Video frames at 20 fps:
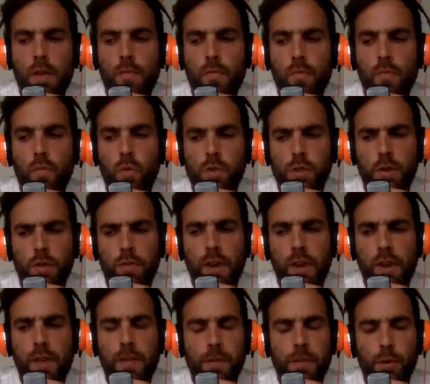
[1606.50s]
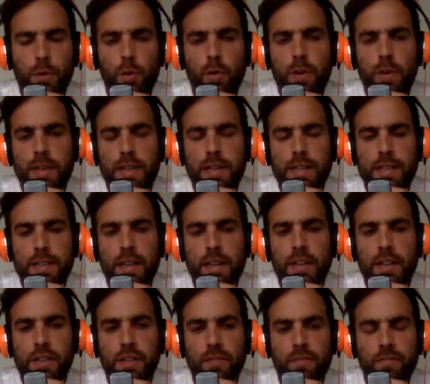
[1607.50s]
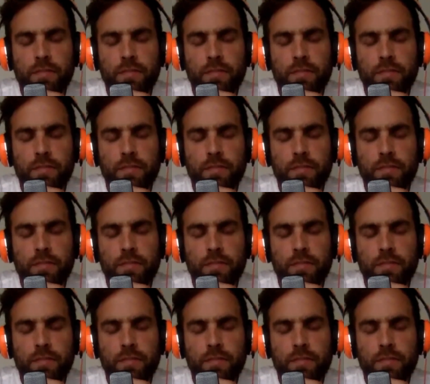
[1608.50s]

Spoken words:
What's your favorite touring destination?